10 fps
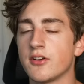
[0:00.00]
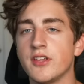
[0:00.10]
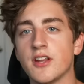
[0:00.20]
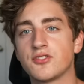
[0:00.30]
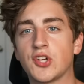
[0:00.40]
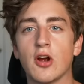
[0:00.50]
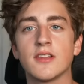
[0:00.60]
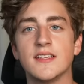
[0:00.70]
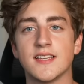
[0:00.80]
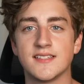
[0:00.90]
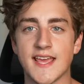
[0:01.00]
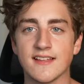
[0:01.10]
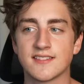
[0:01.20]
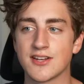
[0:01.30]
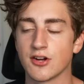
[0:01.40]
you know, Charlie's a
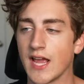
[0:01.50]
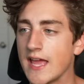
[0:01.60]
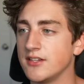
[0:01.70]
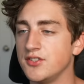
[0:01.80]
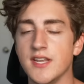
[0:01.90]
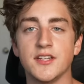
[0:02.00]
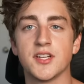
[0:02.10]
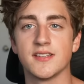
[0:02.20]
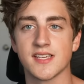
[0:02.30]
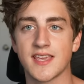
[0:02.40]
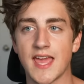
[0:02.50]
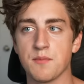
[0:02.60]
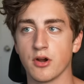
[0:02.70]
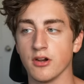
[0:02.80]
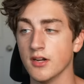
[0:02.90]
dancer and Ninja is a
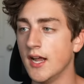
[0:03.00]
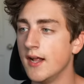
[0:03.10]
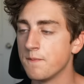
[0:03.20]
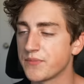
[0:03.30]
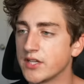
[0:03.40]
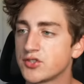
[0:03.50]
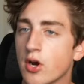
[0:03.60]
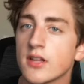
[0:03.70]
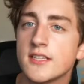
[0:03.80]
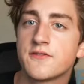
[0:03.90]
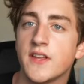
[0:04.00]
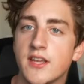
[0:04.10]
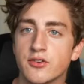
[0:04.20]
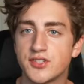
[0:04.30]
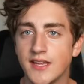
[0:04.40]
gamer. In Charlie's
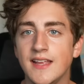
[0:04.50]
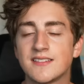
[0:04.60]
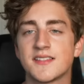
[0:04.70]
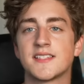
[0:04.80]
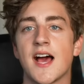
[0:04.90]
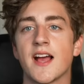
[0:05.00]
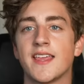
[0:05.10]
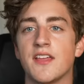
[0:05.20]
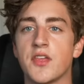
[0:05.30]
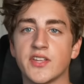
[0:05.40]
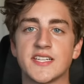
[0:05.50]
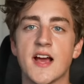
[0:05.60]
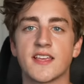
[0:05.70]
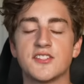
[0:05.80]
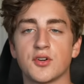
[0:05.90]
video, she eats the Taki and then the
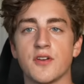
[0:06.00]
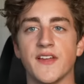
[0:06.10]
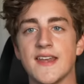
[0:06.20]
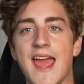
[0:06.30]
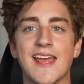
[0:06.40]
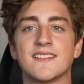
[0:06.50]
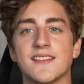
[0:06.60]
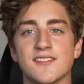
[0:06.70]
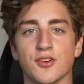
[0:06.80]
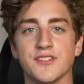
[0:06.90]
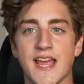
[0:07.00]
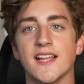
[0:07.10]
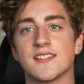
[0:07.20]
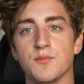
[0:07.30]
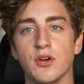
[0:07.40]
Taki sort of enhances her
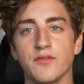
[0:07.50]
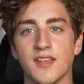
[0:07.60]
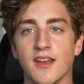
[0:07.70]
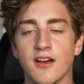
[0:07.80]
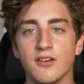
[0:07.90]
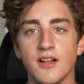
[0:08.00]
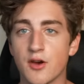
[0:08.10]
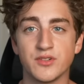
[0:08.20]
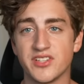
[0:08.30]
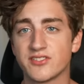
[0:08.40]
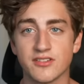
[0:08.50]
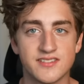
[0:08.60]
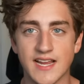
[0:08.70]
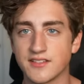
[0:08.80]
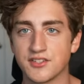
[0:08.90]
dance moves, you know? You know, when she starts
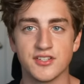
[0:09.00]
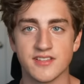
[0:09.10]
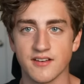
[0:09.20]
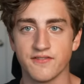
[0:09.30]
dancing, she's on